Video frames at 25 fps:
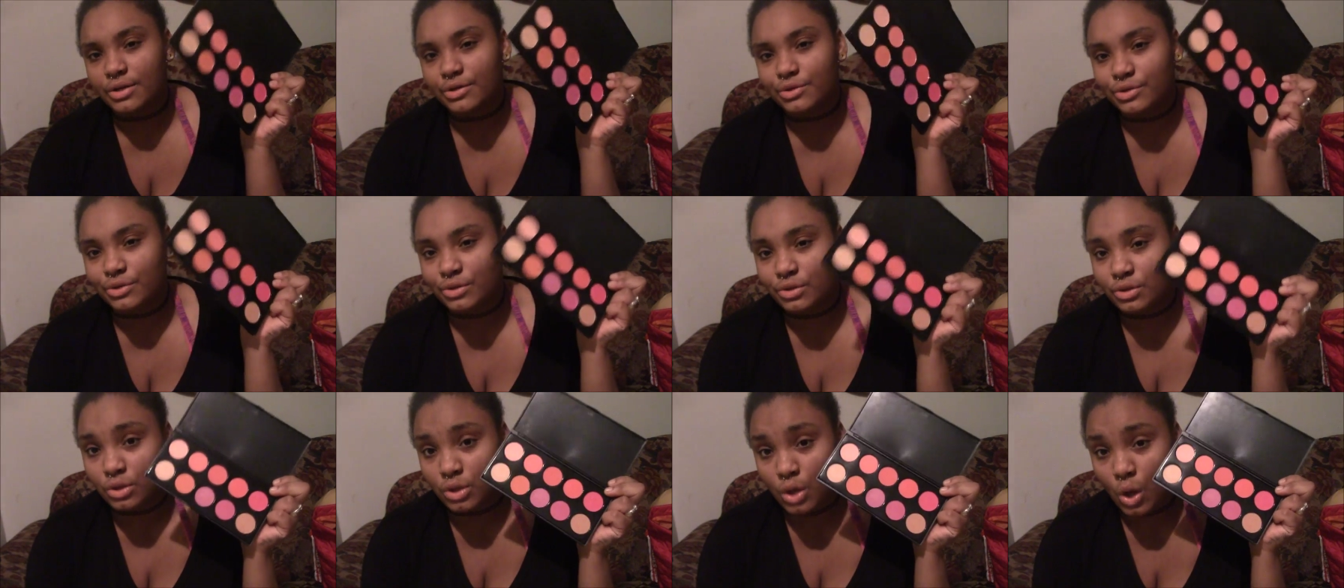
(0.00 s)

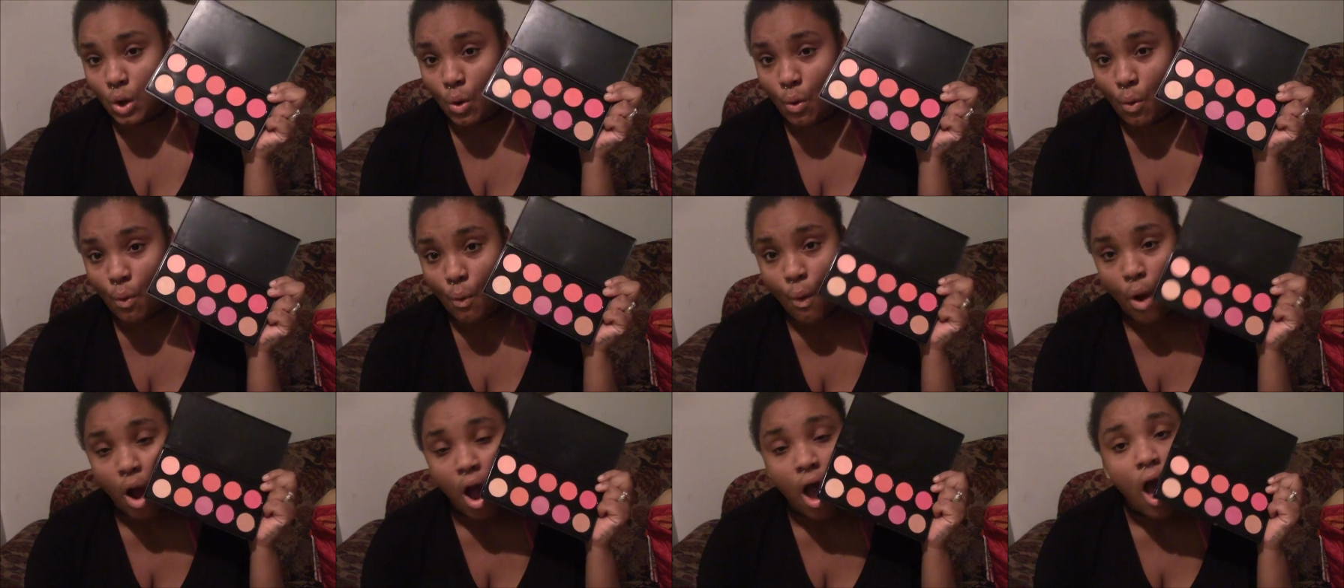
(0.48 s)

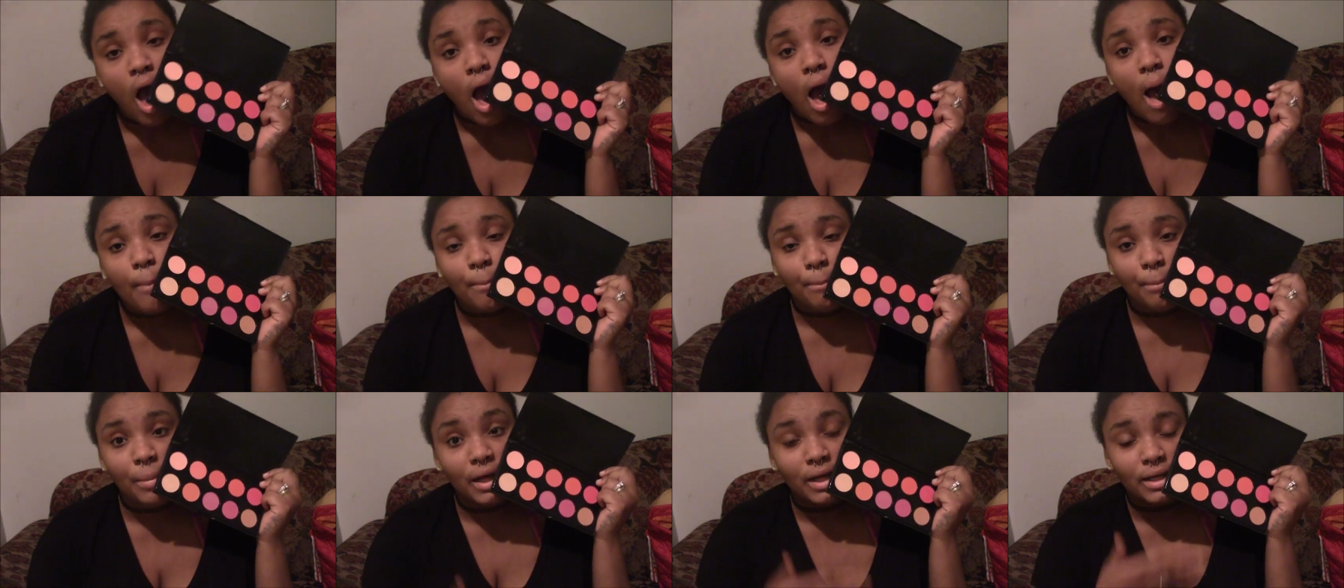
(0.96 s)
So,
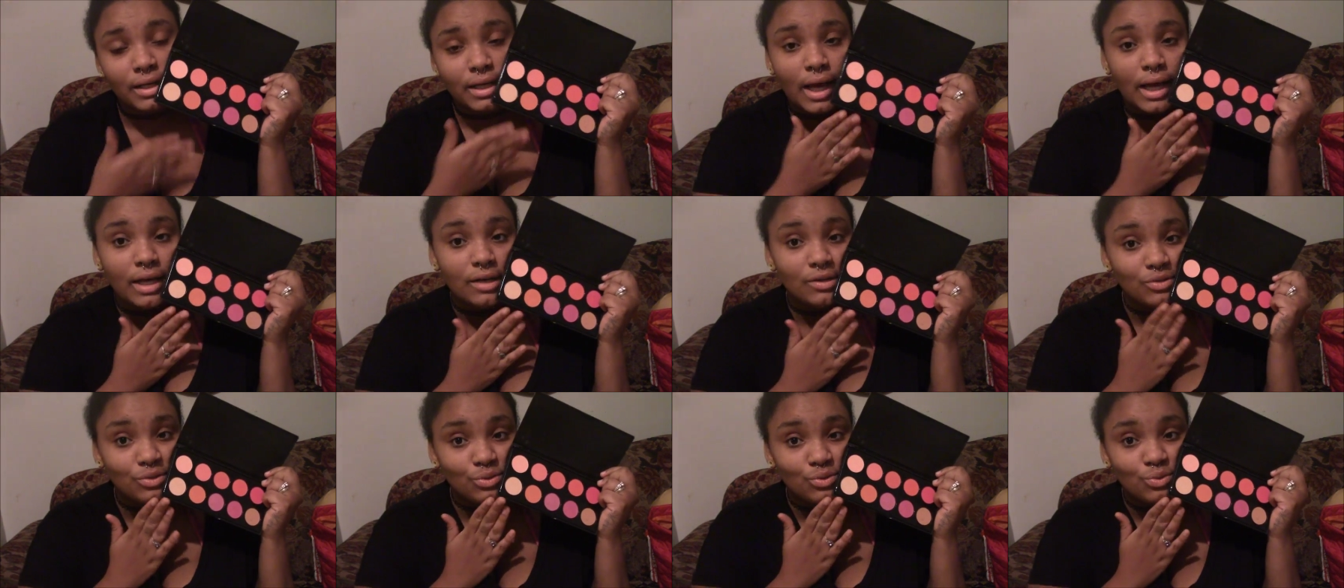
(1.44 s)
but I
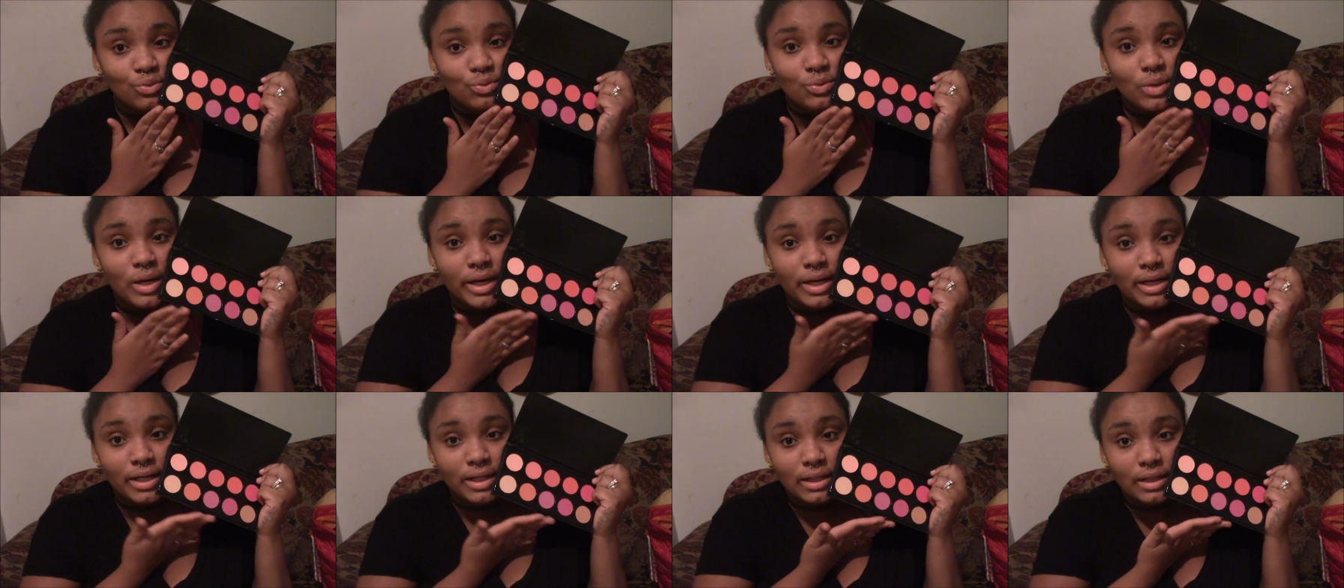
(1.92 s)
do
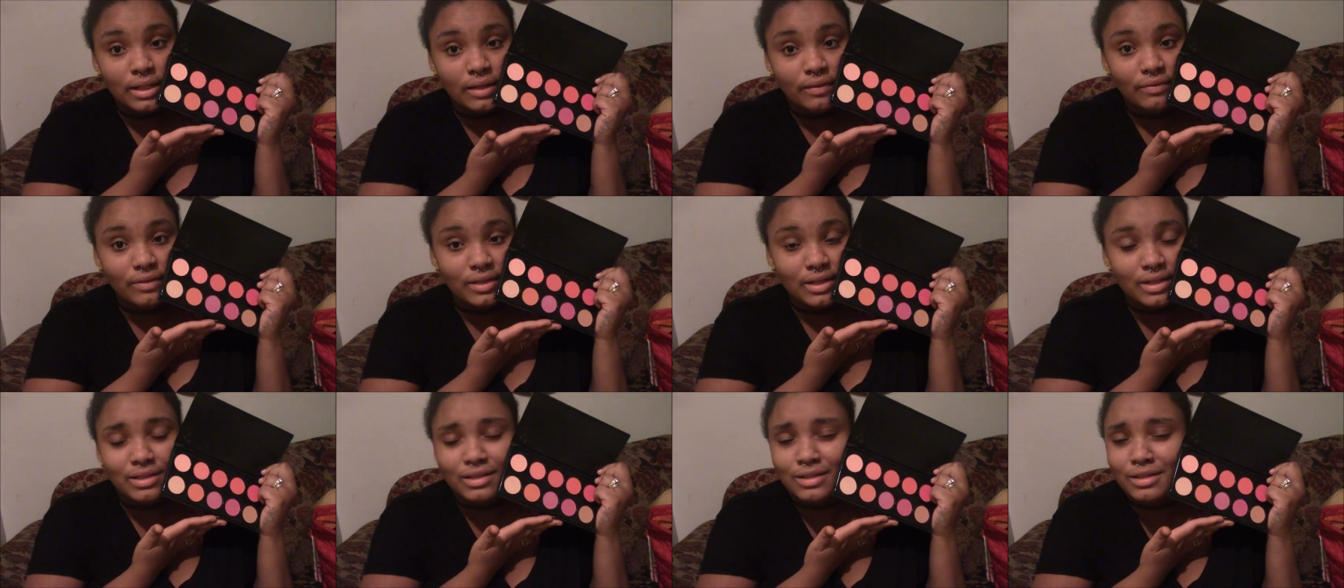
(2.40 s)
love
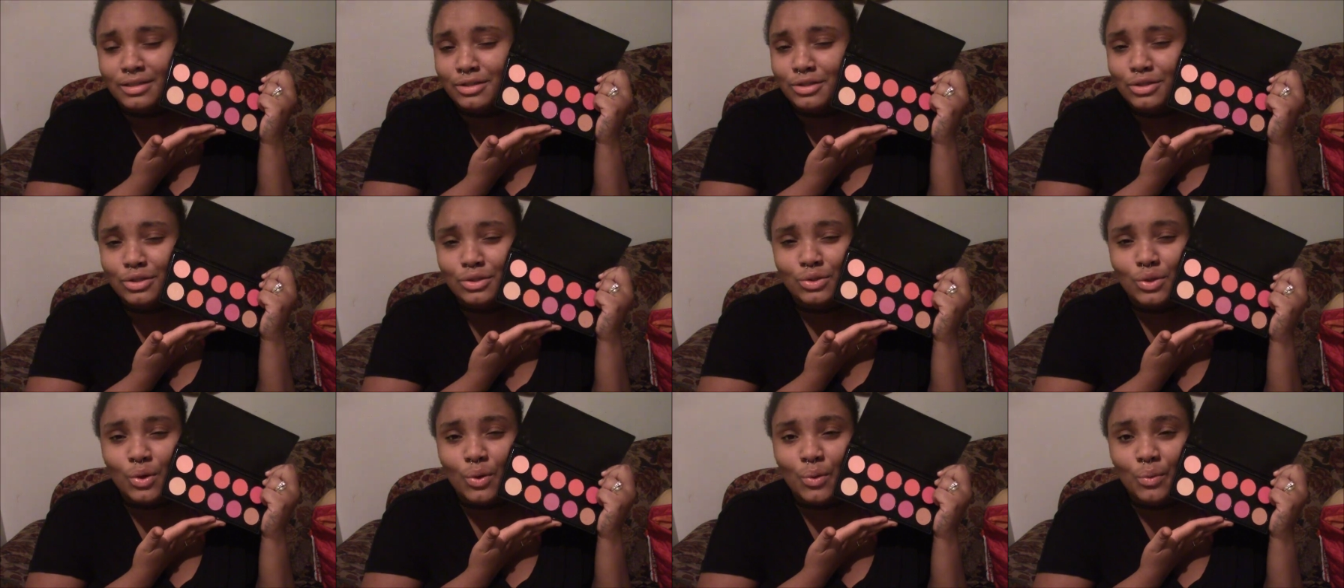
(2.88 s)
this. It's
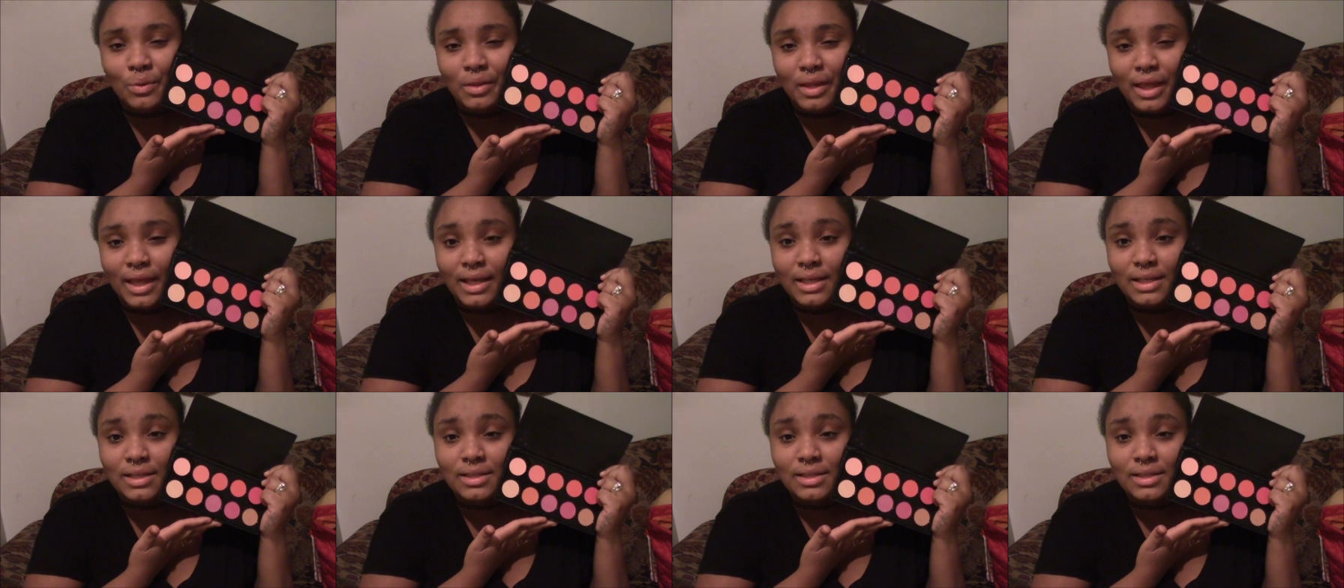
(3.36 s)
so like